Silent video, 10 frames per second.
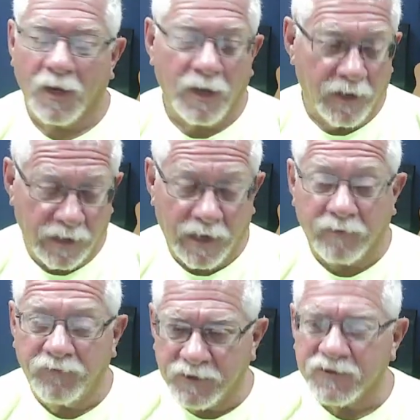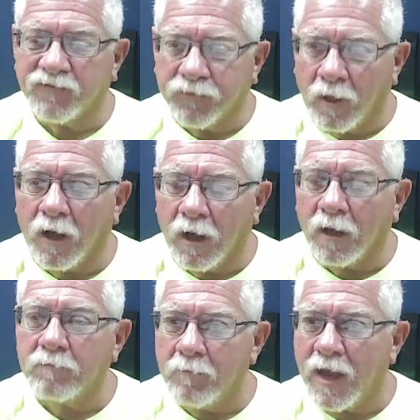and out of this
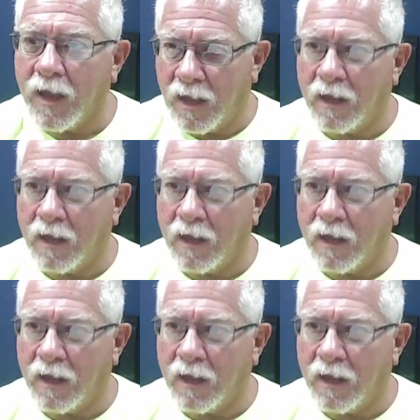flawed man,